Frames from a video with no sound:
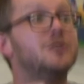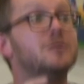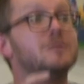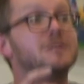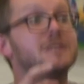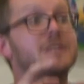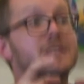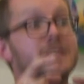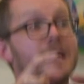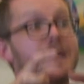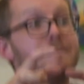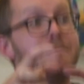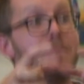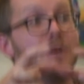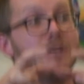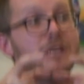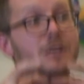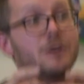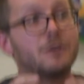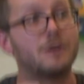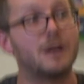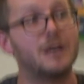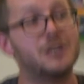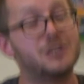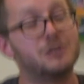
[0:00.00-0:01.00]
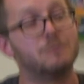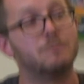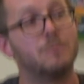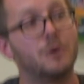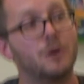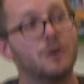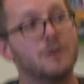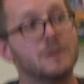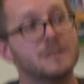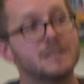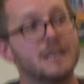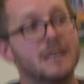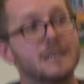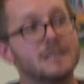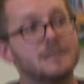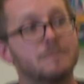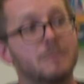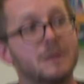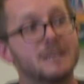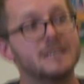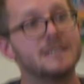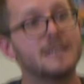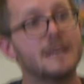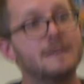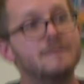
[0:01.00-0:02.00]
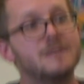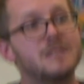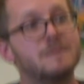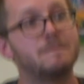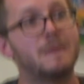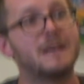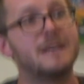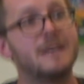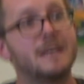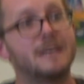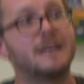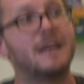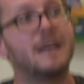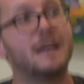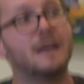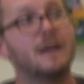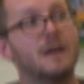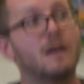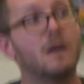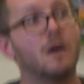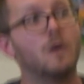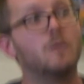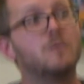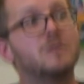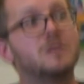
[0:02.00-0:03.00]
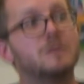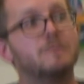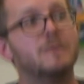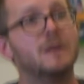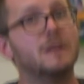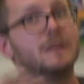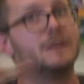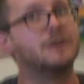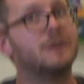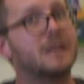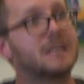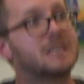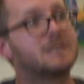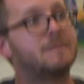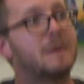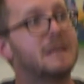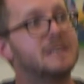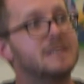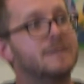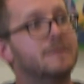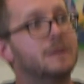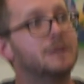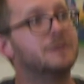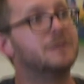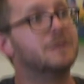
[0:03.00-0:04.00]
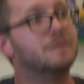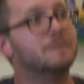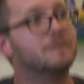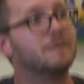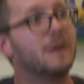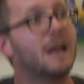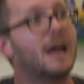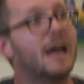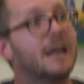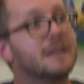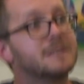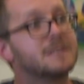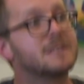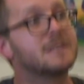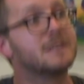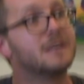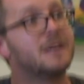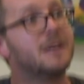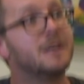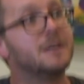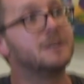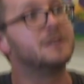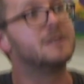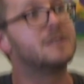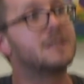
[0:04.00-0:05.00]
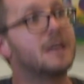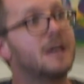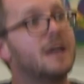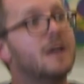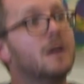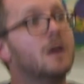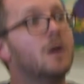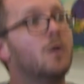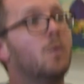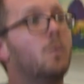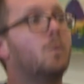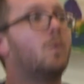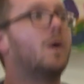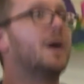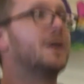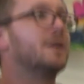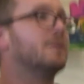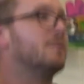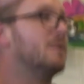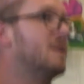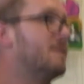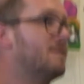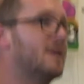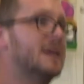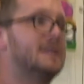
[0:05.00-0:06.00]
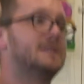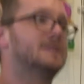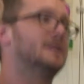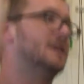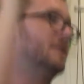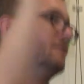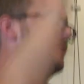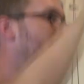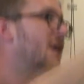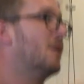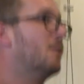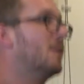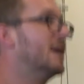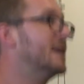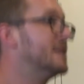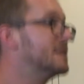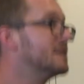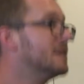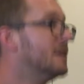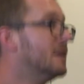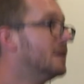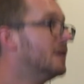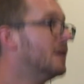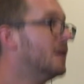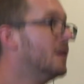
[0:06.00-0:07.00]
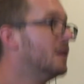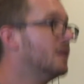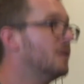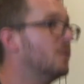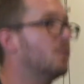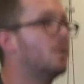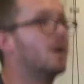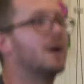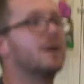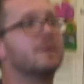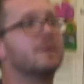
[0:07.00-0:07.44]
use the same money creation process, but instead of spending it ultimately on expensive London flats, you say, why don't we invest it in railways? Why